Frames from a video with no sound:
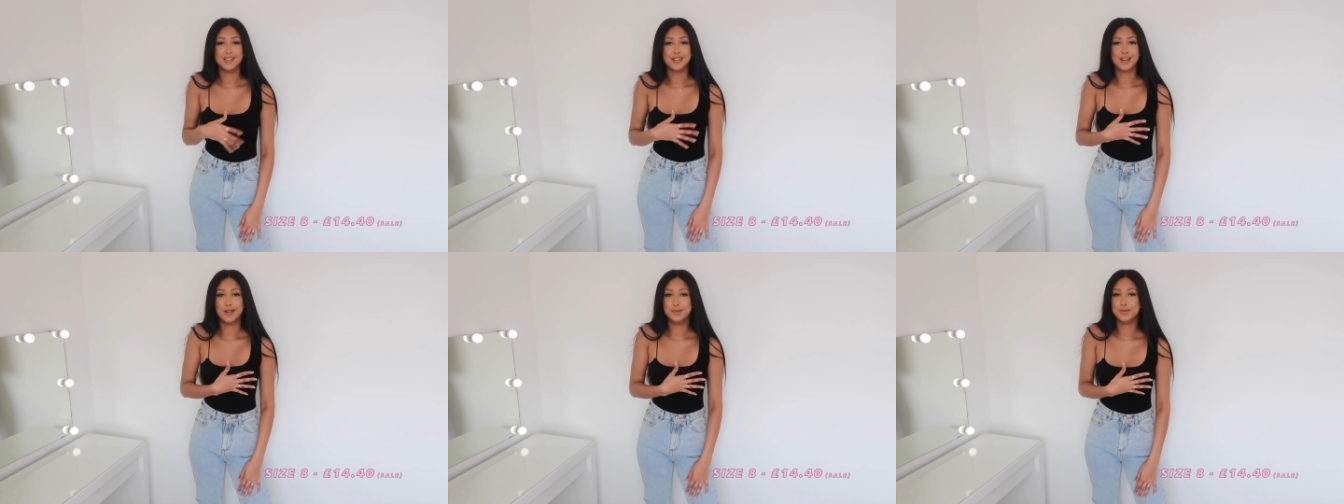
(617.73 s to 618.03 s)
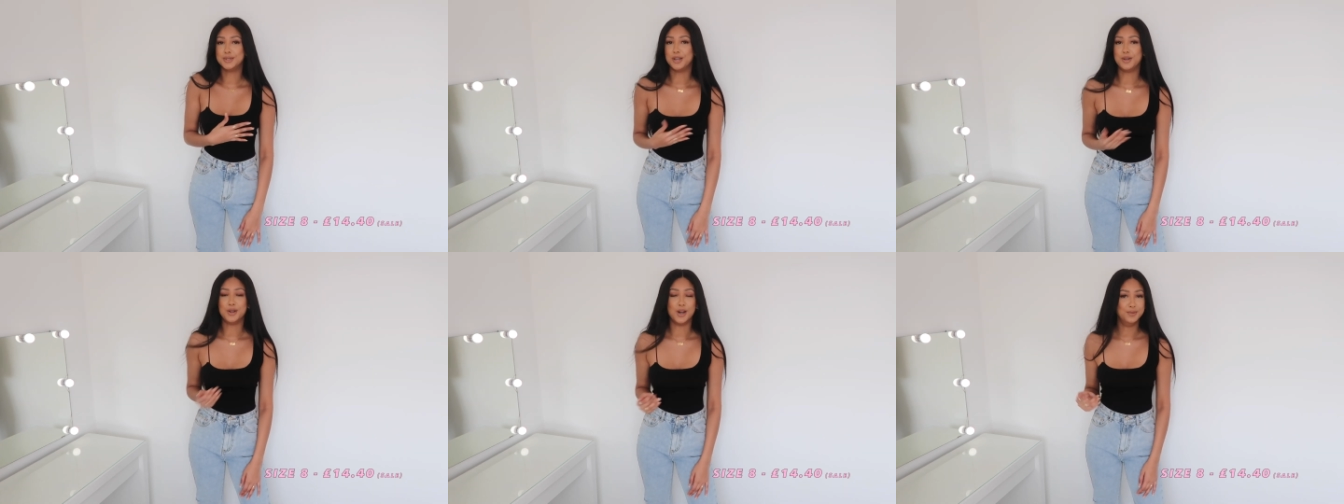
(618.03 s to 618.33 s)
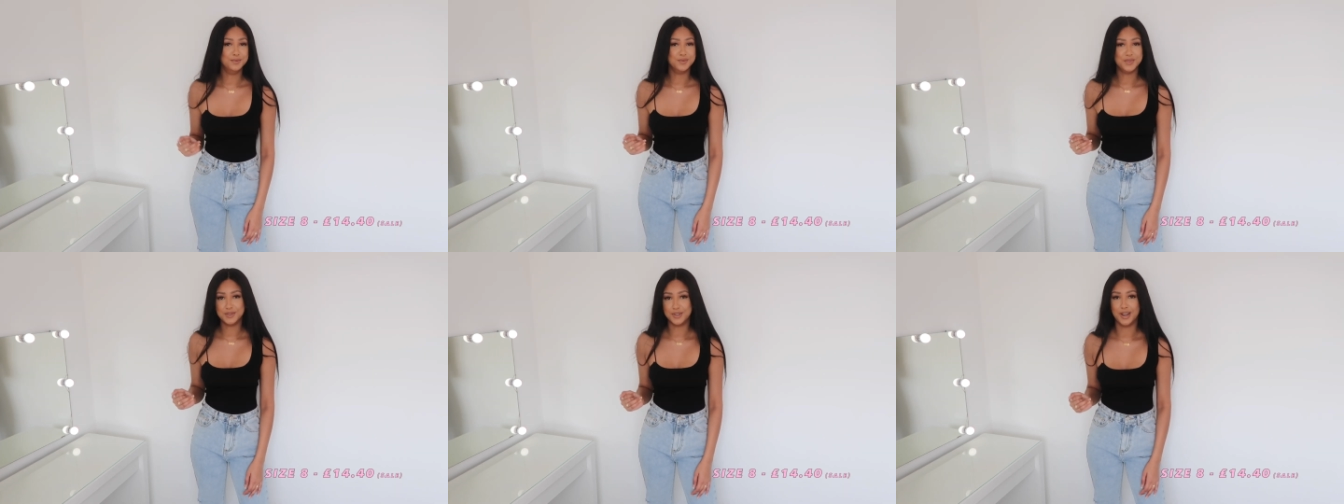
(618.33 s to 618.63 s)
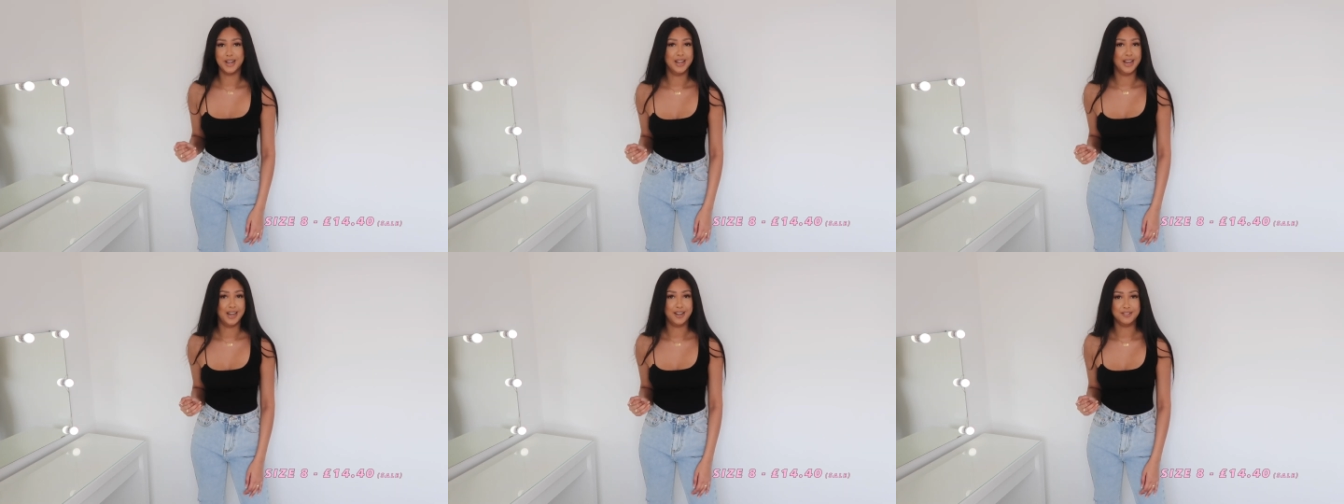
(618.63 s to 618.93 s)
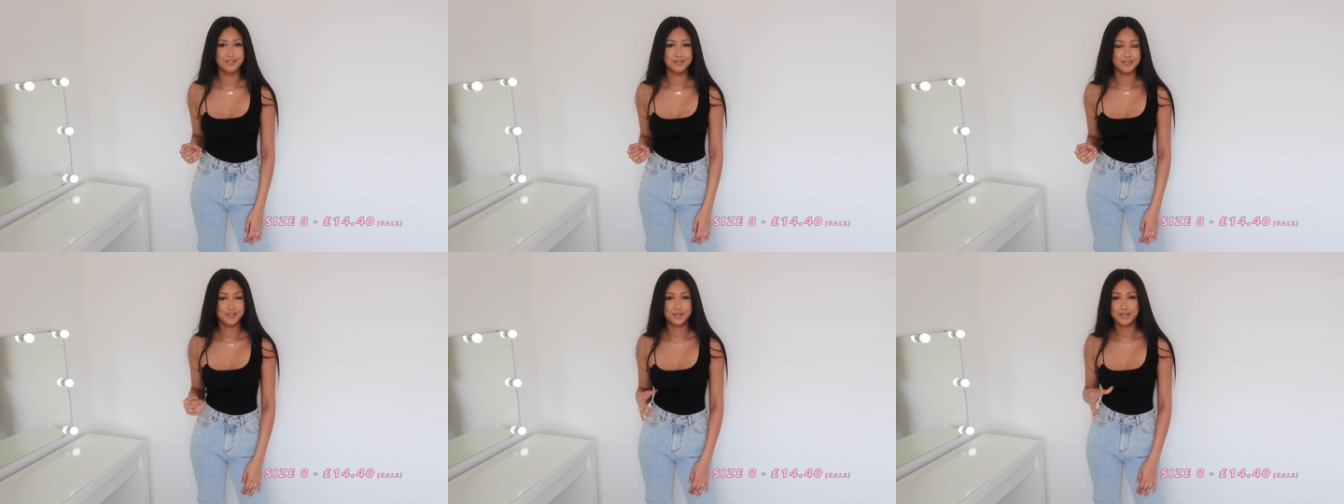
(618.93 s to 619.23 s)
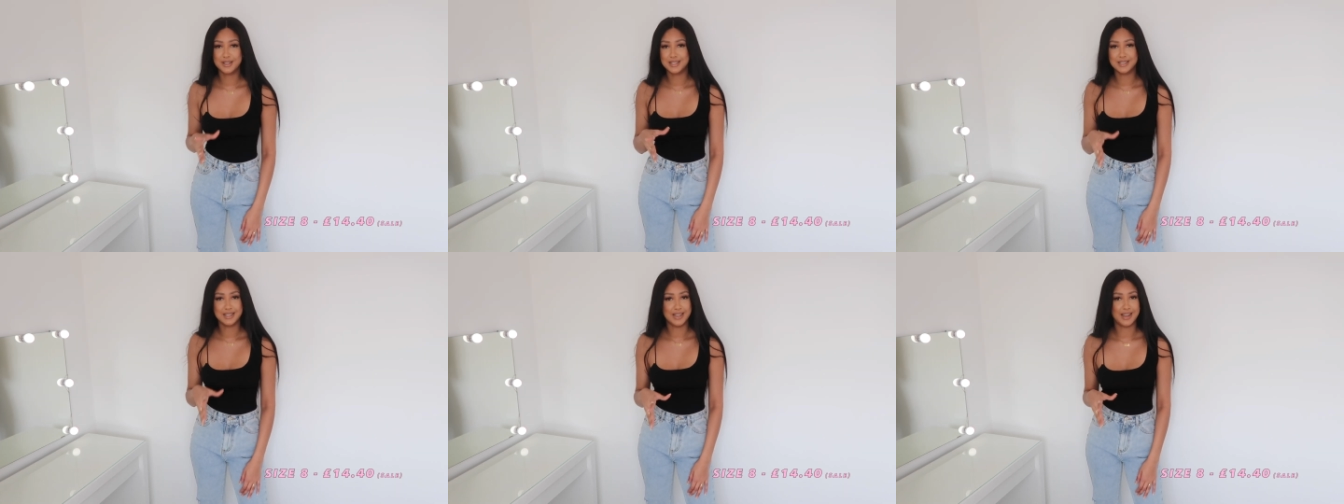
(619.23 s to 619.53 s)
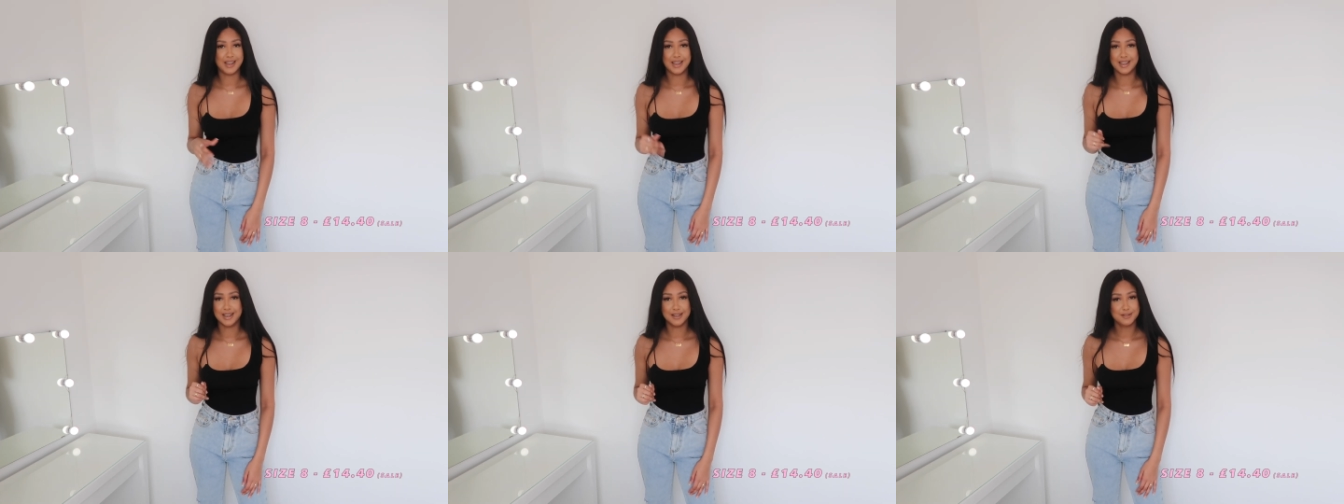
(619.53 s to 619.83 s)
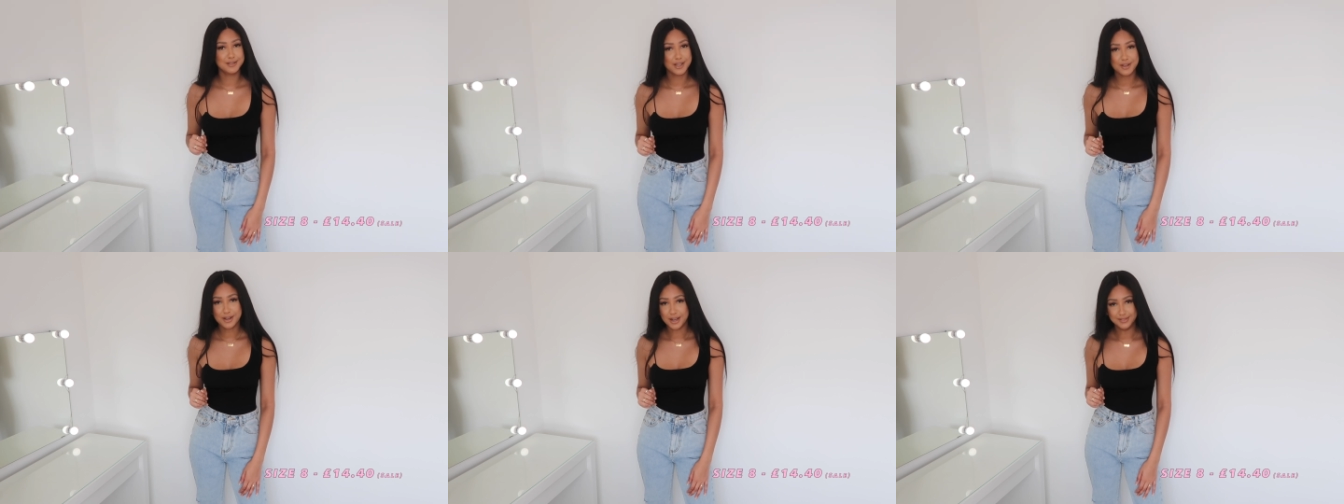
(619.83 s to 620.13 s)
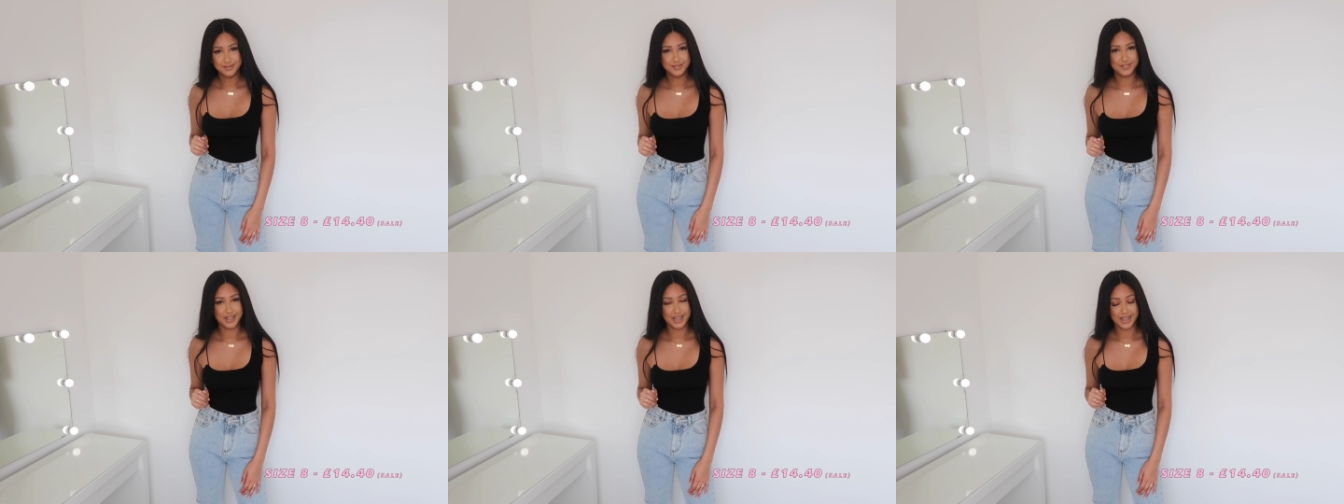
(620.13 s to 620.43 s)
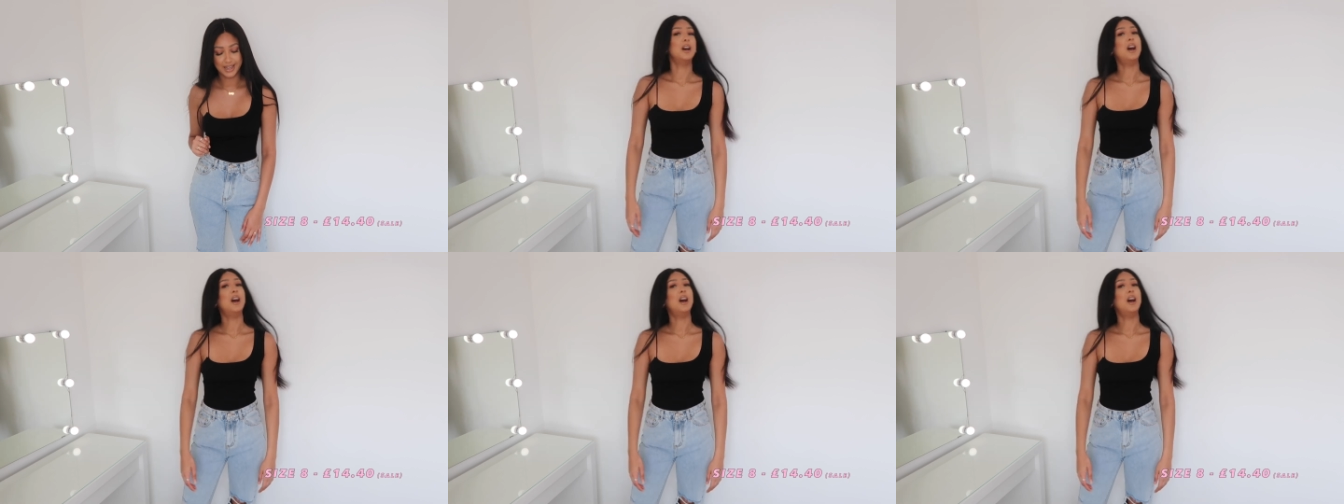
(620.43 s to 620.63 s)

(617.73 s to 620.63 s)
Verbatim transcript: Like, I'm so comfy right now. Honestly, I'm so comfy.